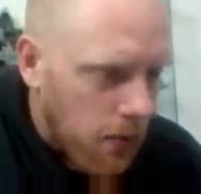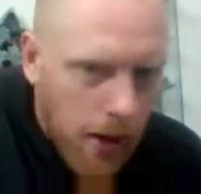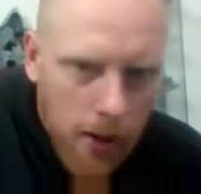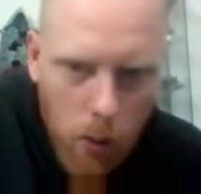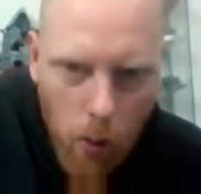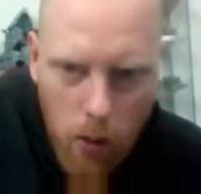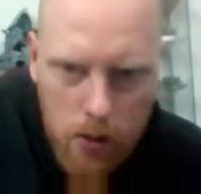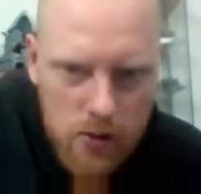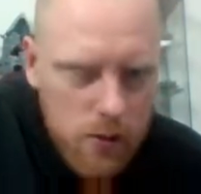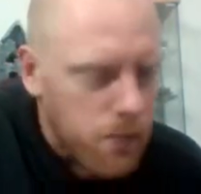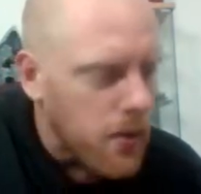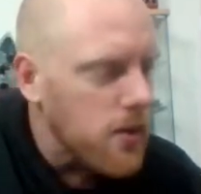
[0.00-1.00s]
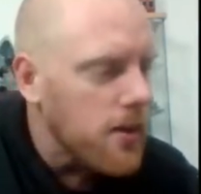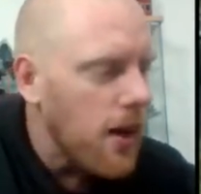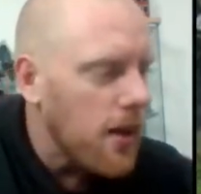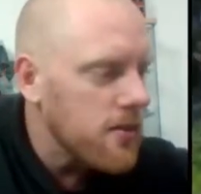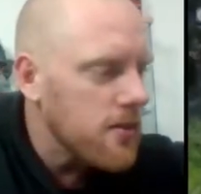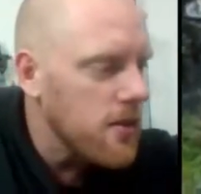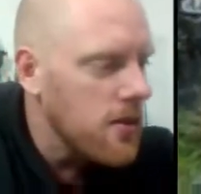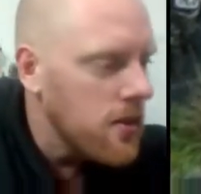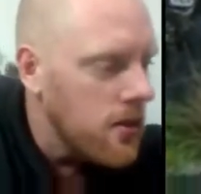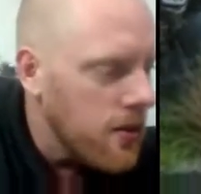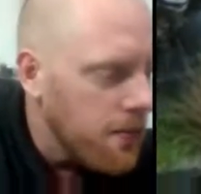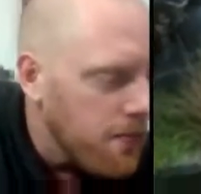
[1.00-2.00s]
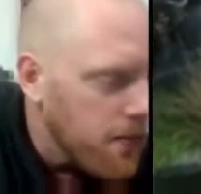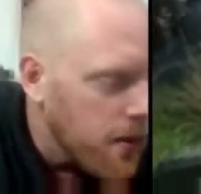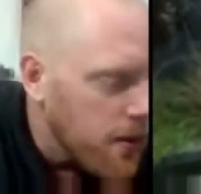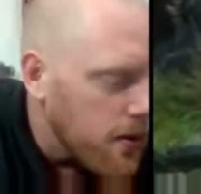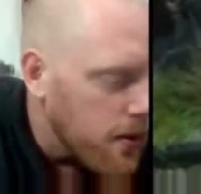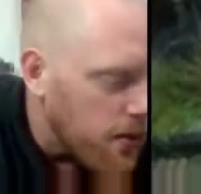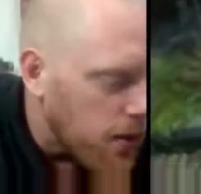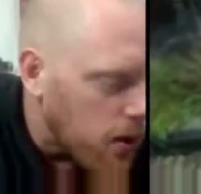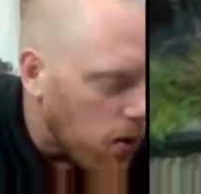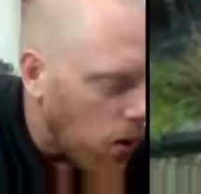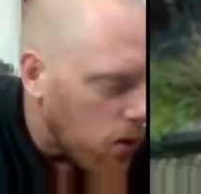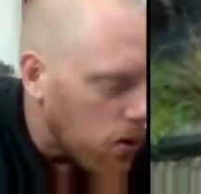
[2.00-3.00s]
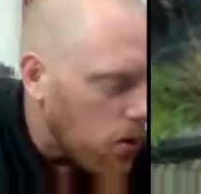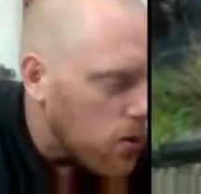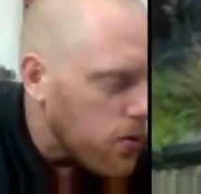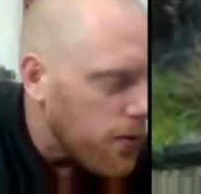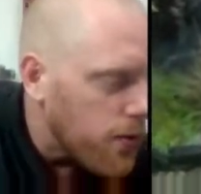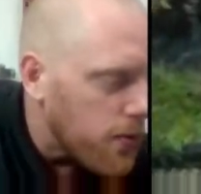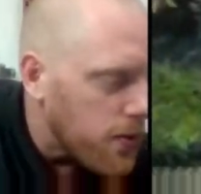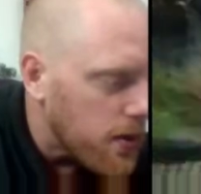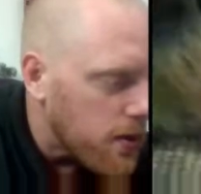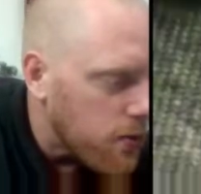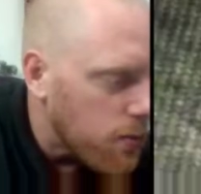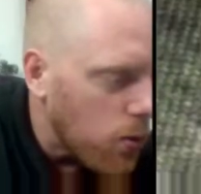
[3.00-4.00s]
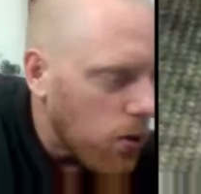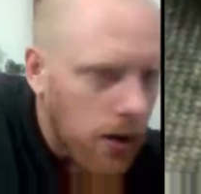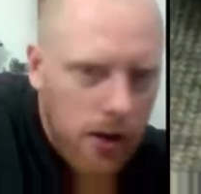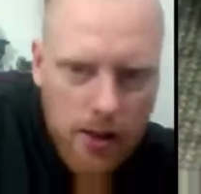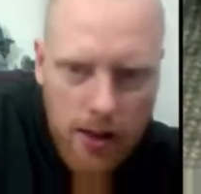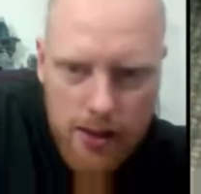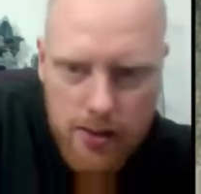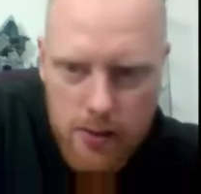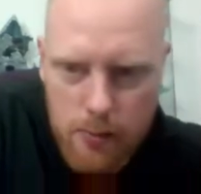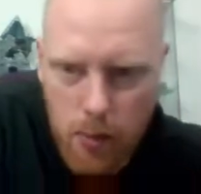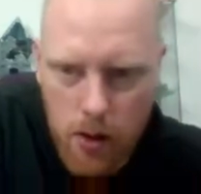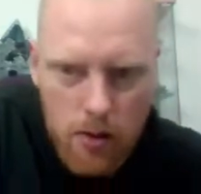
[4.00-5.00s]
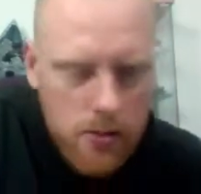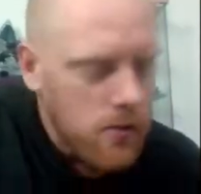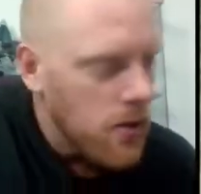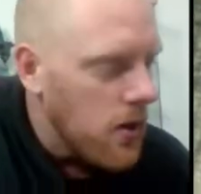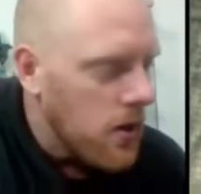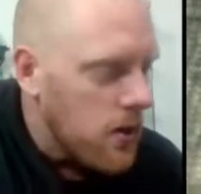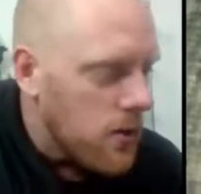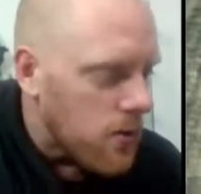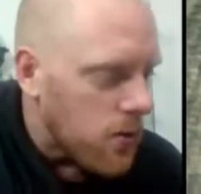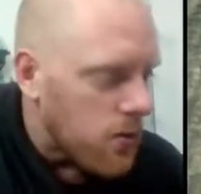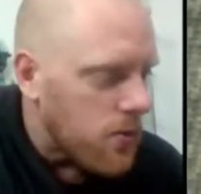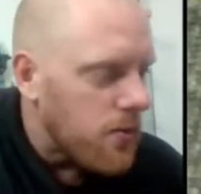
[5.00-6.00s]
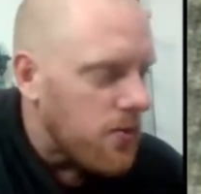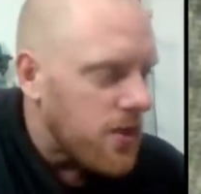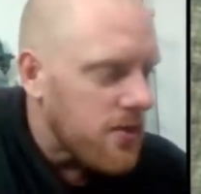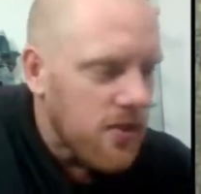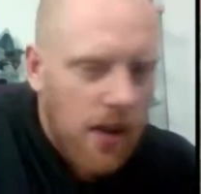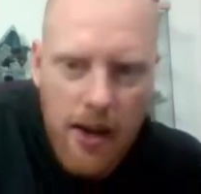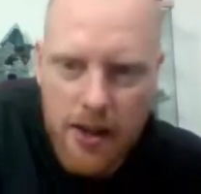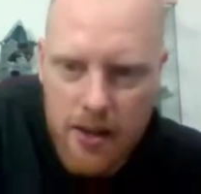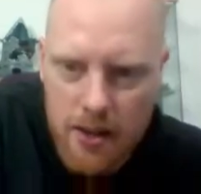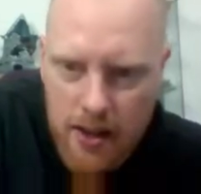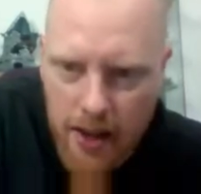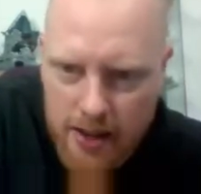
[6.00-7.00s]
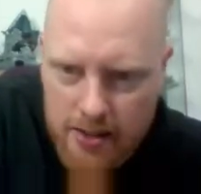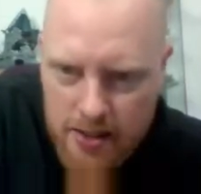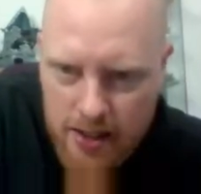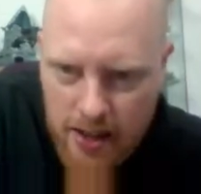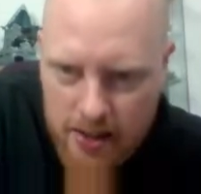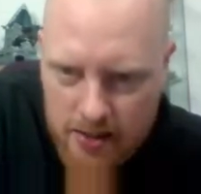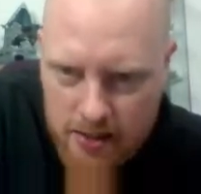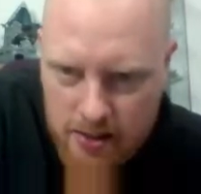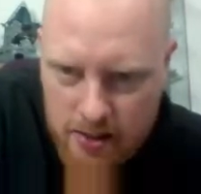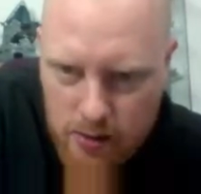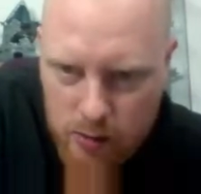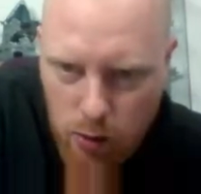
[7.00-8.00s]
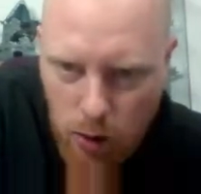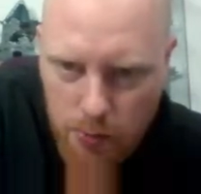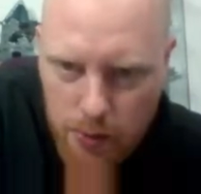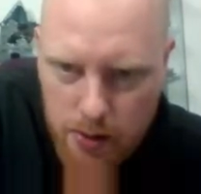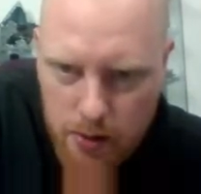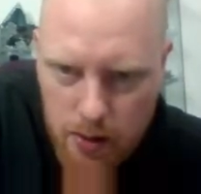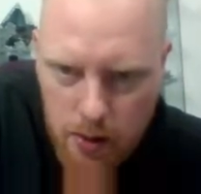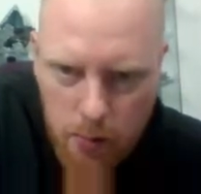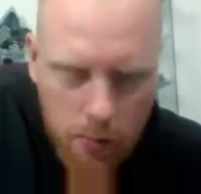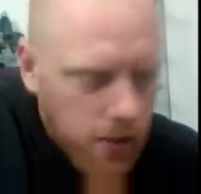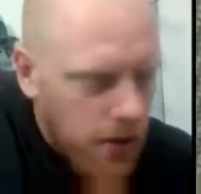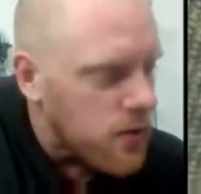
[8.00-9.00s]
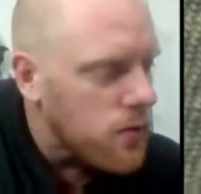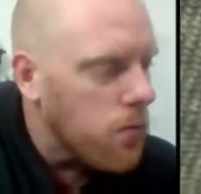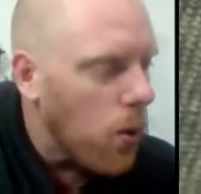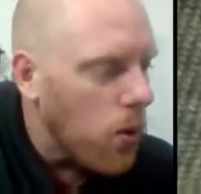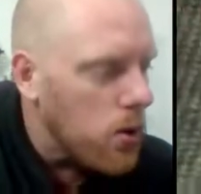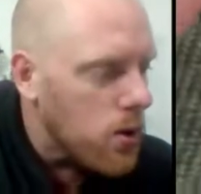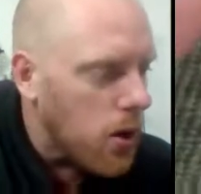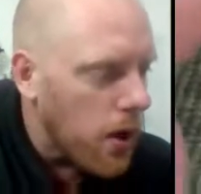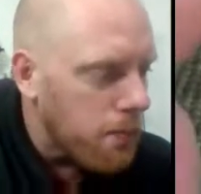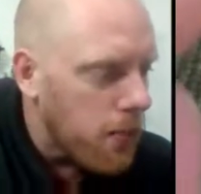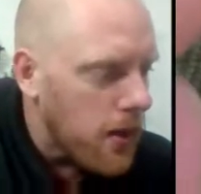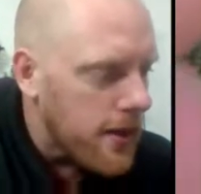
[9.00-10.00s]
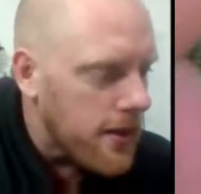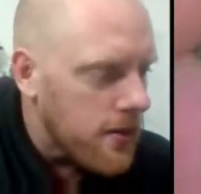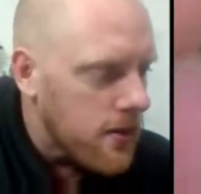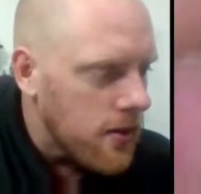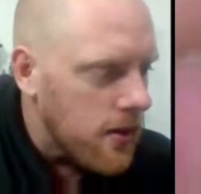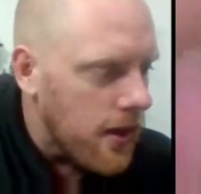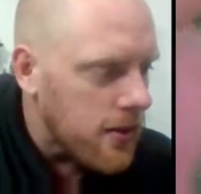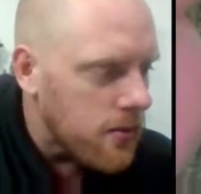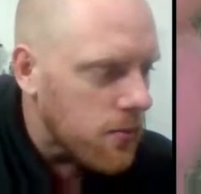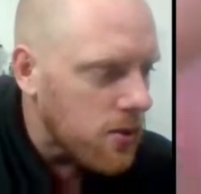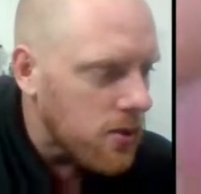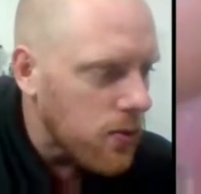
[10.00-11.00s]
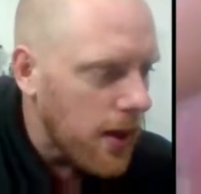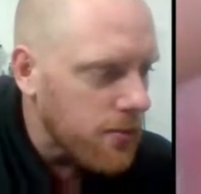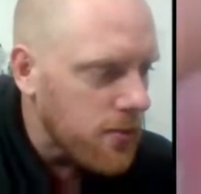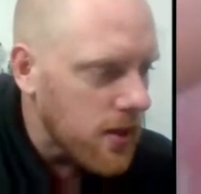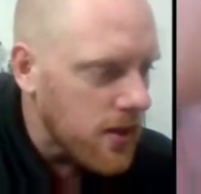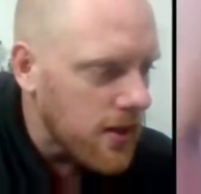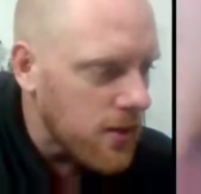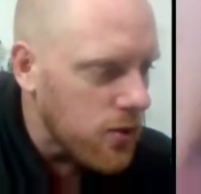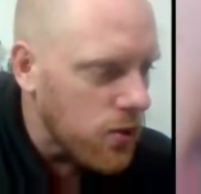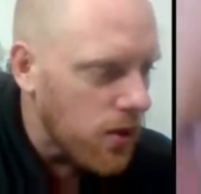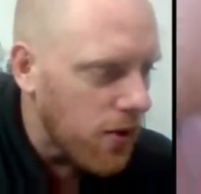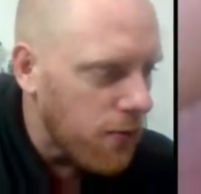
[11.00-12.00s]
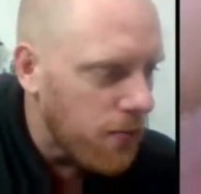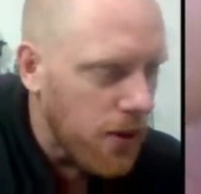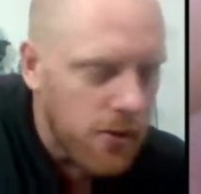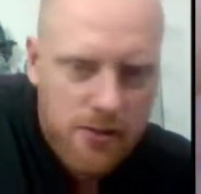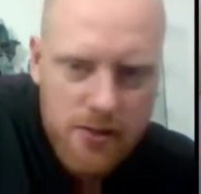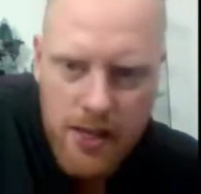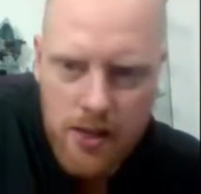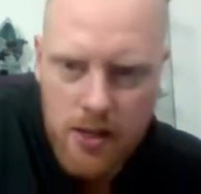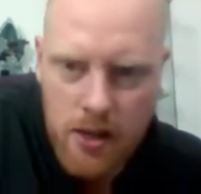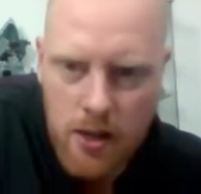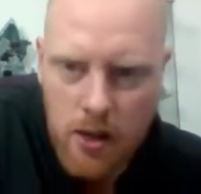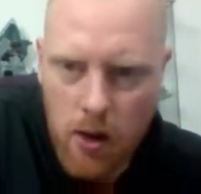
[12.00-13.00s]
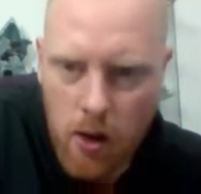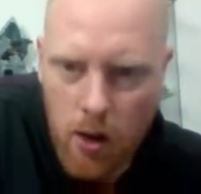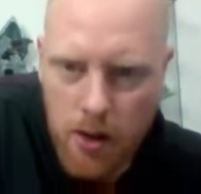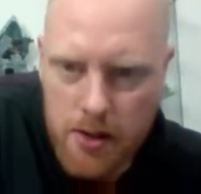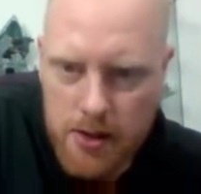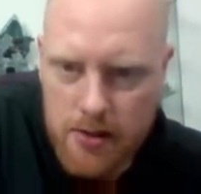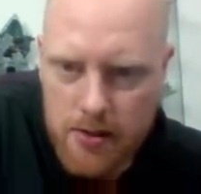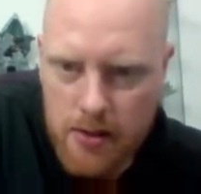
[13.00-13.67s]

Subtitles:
Orc Spellcaster. The Godcaller from Kings of War. I like these models. So this guy actually he's sculpted with a small gut plate and some straps, and he should have bear skin on his